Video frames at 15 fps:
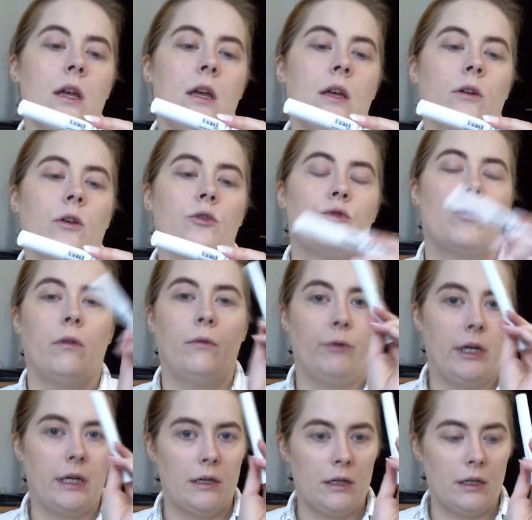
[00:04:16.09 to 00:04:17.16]
Control
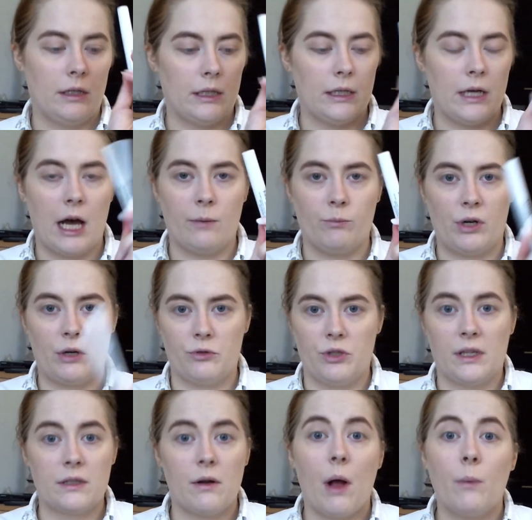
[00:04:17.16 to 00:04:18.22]
Freak eyebrow gel.
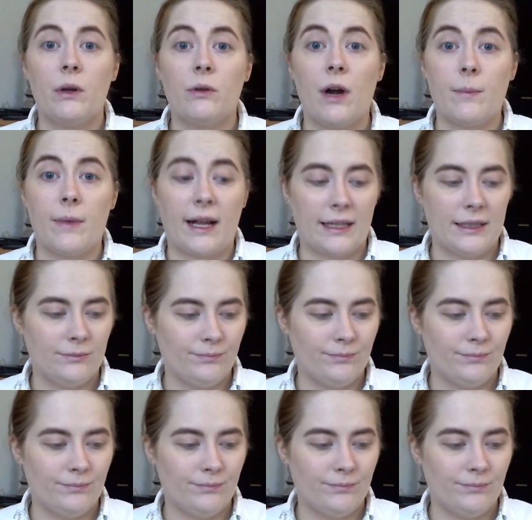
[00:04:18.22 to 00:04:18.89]
So I'll be right back.